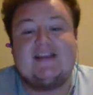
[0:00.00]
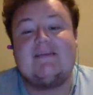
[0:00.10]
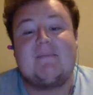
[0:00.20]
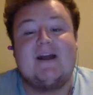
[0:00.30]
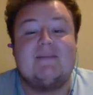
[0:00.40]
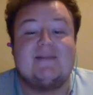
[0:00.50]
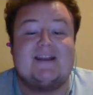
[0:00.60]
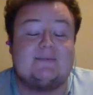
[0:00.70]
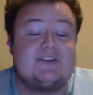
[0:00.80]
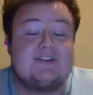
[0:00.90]
He might have
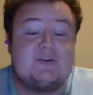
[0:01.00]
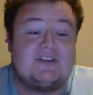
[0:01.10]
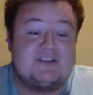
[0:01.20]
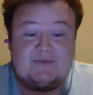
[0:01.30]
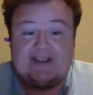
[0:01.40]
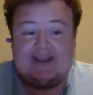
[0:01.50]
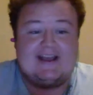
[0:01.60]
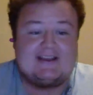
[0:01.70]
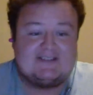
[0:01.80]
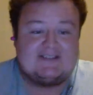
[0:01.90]
been able to do it this week,
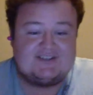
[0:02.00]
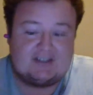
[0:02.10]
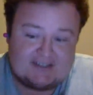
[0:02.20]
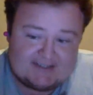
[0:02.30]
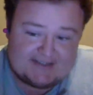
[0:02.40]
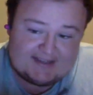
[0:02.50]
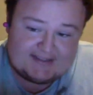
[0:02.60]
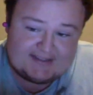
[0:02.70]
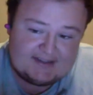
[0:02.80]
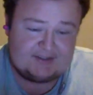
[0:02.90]
as Sheldon
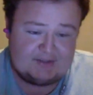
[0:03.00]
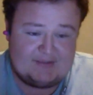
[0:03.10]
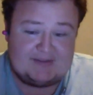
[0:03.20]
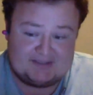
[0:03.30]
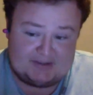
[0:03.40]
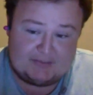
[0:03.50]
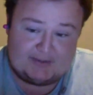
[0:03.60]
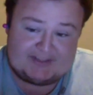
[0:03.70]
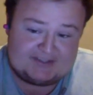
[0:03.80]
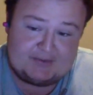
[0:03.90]
says. So maybe it's only
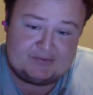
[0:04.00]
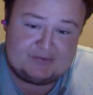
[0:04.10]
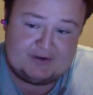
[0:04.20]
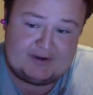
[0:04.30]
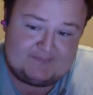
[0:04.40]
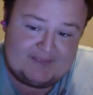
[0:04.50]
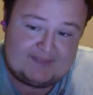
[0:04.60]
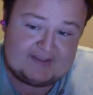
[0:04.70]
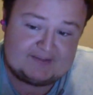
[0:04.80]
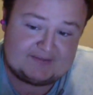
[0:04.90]
weeks 2 and 3.
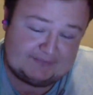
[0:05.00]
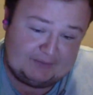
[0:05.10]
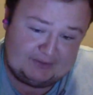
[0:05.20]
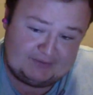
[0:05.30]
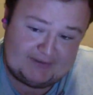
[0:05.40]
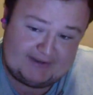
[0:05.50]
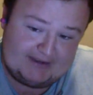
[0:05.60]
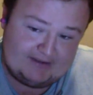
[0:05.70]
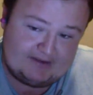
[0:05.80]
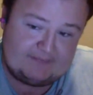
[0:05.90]
And this was the first week
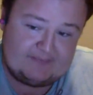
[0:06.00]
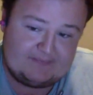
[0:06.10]
he could have.